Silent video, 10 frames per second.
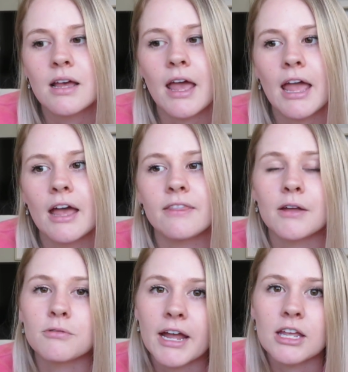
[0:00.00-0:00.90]
and
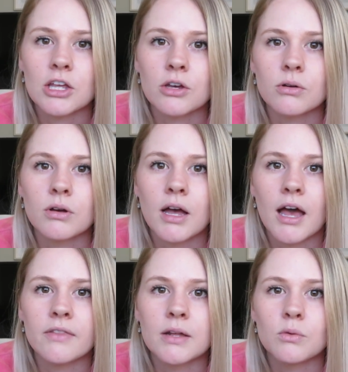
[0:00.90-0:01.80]
they rate you,
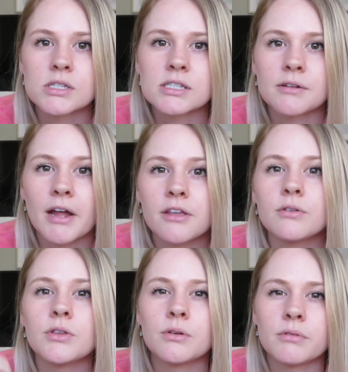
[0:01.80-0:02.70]
and then once they rate
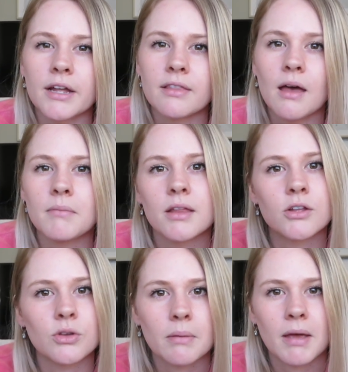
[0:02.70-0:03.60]
you, you rate them, and
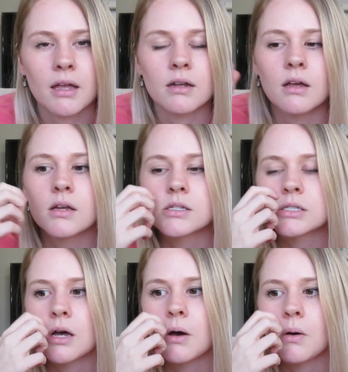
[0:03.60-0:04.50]
then you get paid.
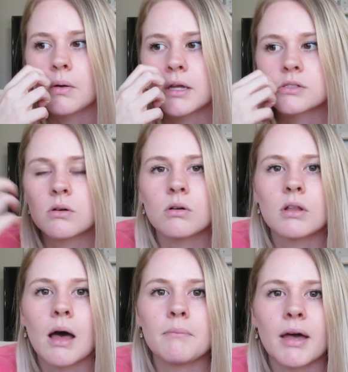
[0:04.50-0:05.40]
So it's a whole
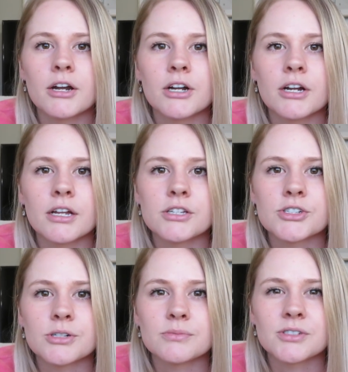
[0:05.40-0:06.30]
lot better in
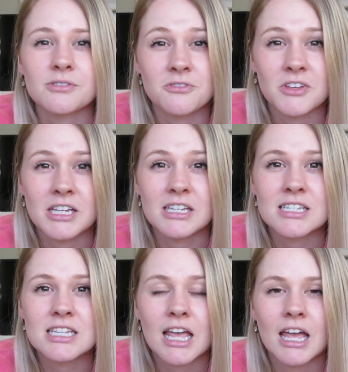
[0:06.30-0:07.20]
terms of
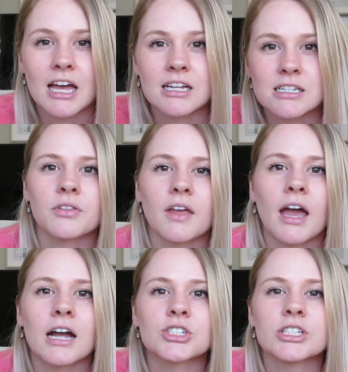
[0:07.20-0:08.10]
fees, and they
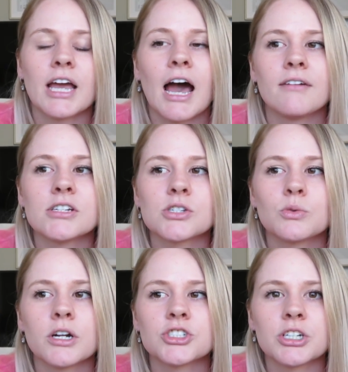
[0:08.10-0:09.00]
actually have it
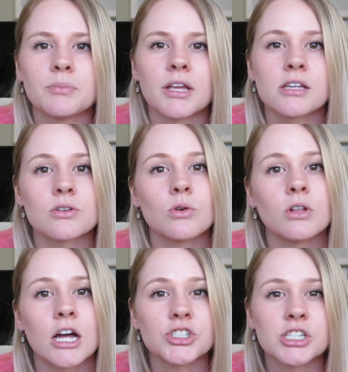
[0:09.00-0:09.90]
to where shipping is a
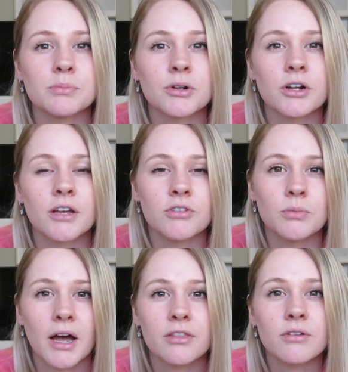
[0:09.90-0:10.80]
whole lot cheaper if
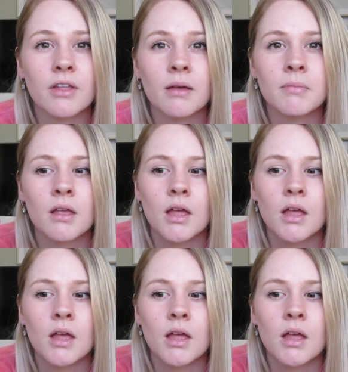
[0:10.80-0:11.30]
you buy through them.